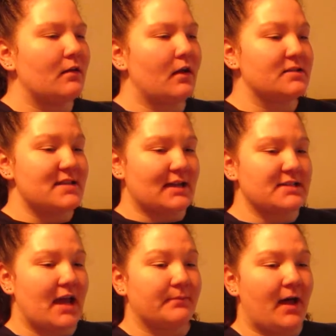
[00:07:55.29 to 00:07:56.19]
a second
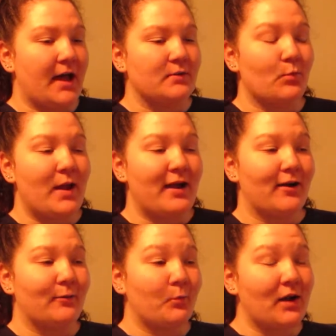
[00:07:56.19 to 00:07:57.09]
timeline
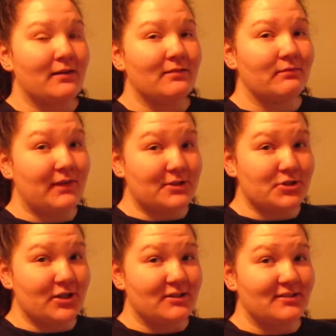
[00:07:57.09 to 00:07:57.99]
where
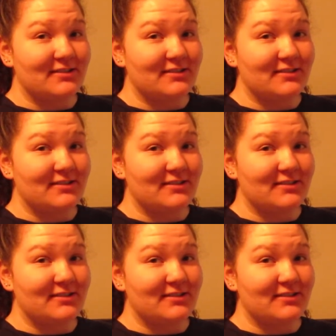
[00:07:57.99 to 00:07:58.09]
Victor